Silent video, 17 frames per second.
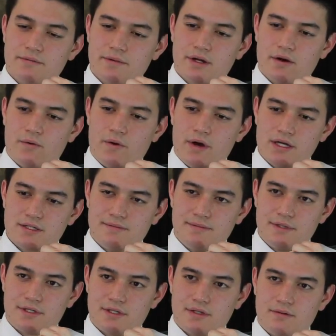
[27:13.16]
Domingo West
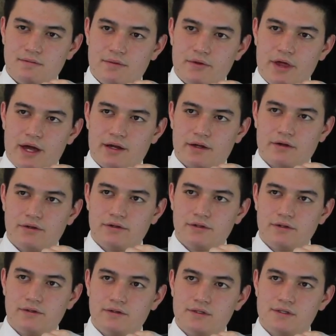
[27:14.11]
mission, but that
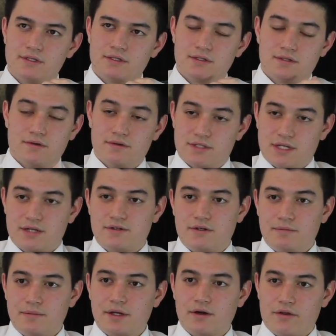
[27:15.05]
includes, so the Santo
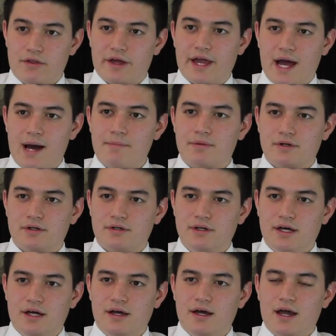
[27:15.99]
Domingo, the
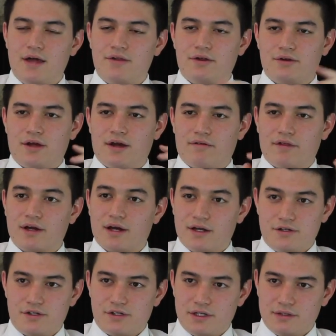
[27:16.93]
capital, and then you have the
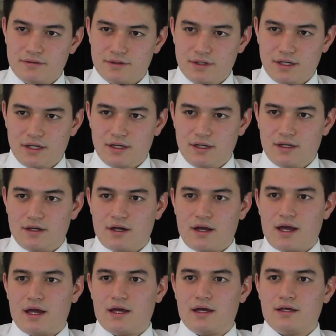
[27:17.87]
country.
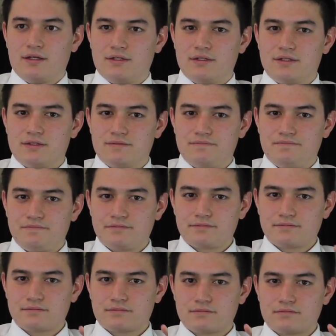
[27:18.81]
And,
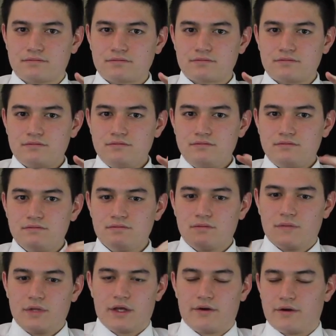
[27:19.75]

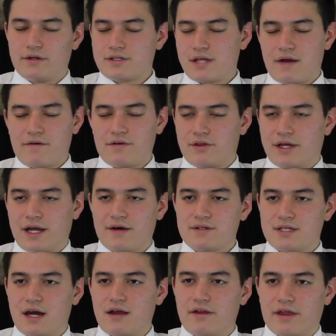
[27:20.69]
just everything
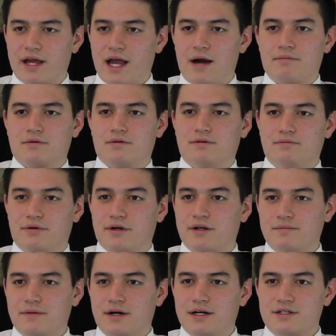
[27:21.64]
outside of the capital
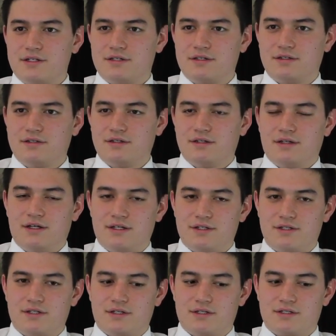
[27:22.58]
pretty much
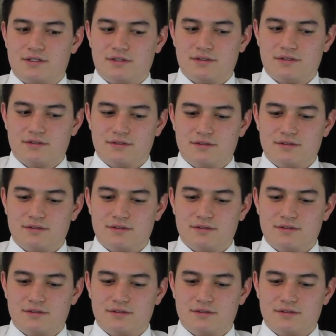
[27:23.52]
is just